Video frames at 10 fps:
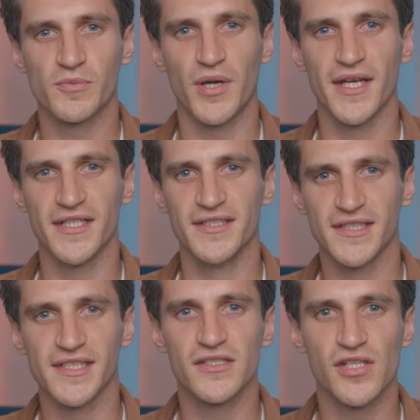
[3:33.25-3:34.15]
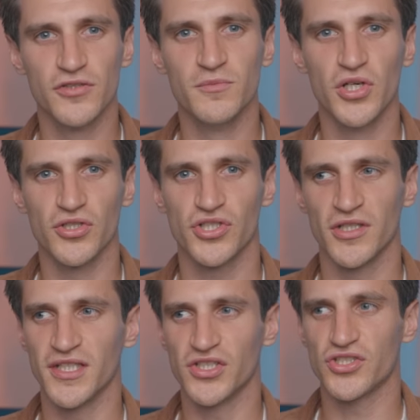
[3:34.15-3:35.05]
sprays is too much
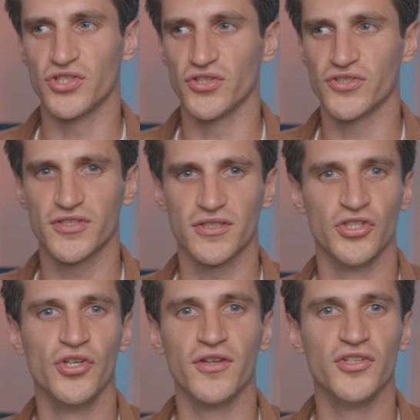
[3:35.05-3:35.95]
and it's just, no,